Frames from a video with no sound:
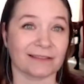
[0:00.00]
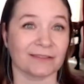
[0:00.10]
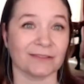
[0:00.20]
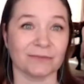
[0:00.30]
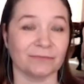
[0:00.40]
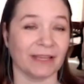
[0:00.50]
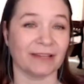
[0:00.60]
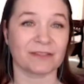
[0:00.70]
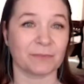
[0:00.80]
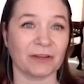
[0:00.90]
to
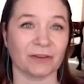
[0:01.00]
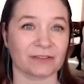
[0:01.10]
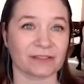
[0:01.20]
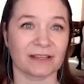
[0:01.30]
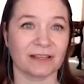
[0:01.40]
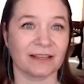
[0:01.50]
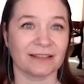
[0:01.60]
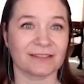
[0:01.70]
native mm-hmm. speakers mm-hmm.